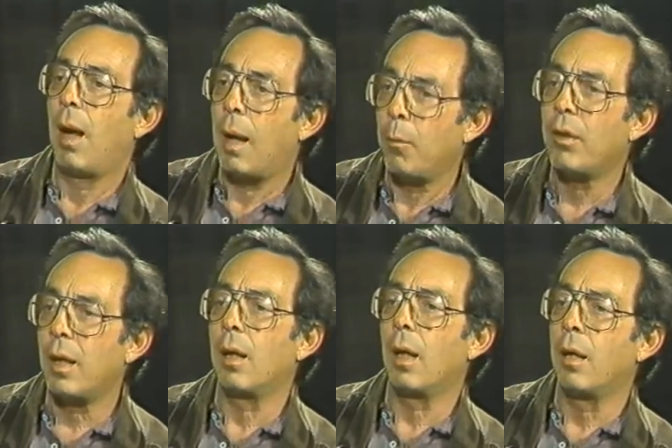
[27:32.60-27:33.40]
I would
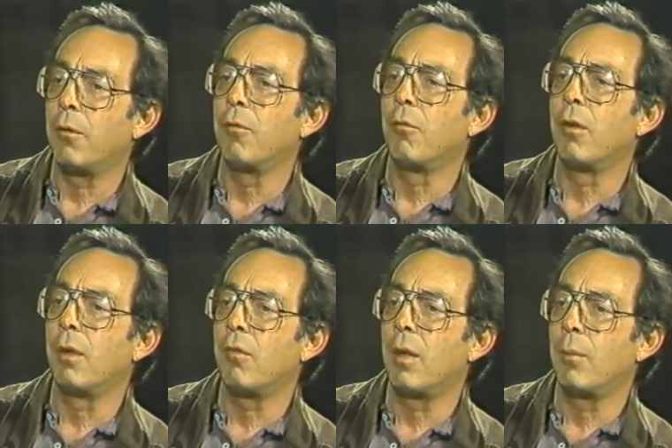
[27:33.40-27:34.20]
take
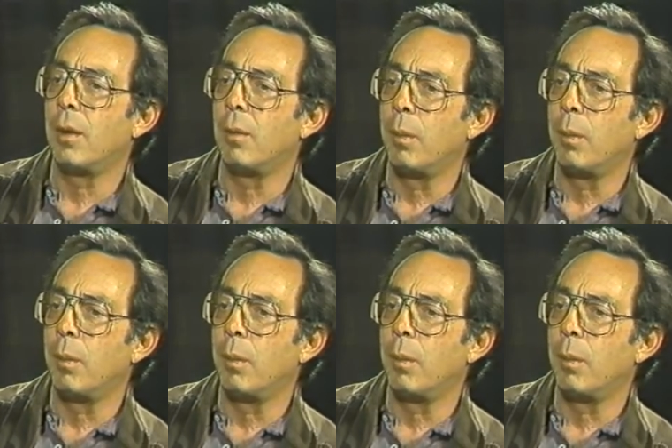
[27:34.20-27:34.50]
145 million